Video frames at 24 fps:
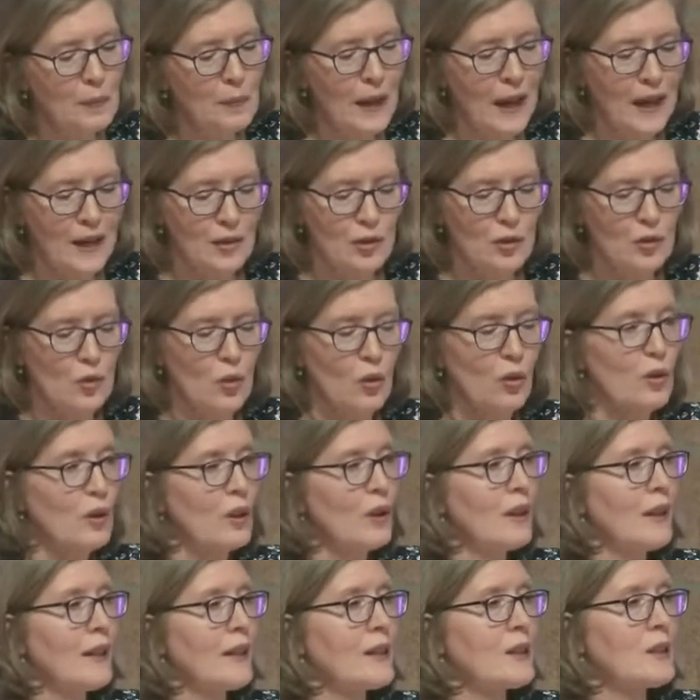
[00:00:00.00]

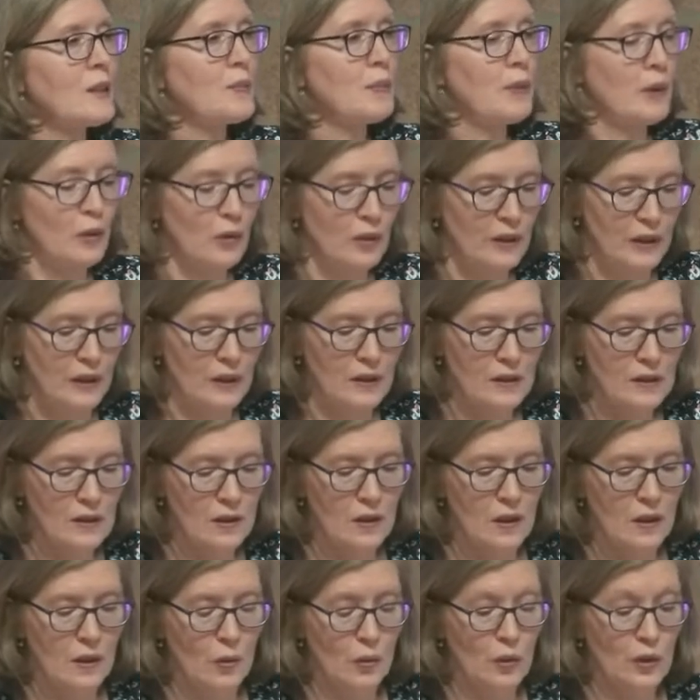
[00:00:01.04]
pastoral
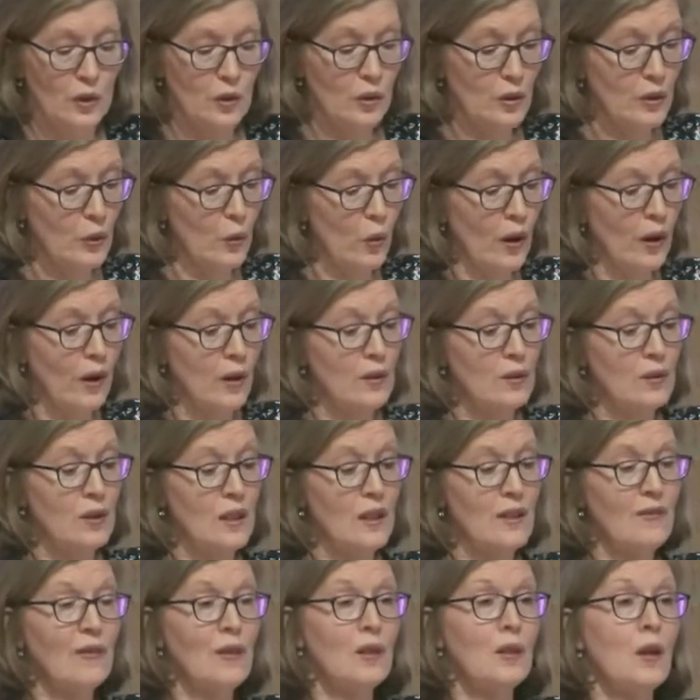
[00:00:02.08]
experience, which requires
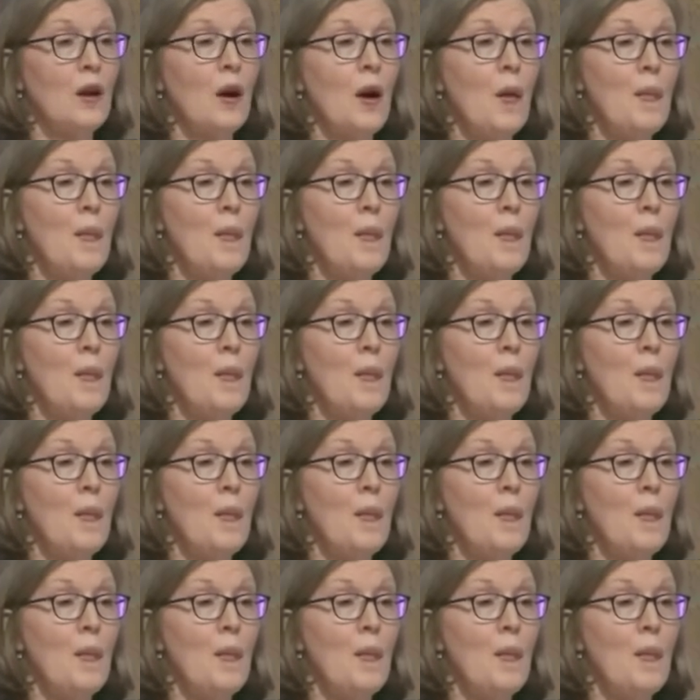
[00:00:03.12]
even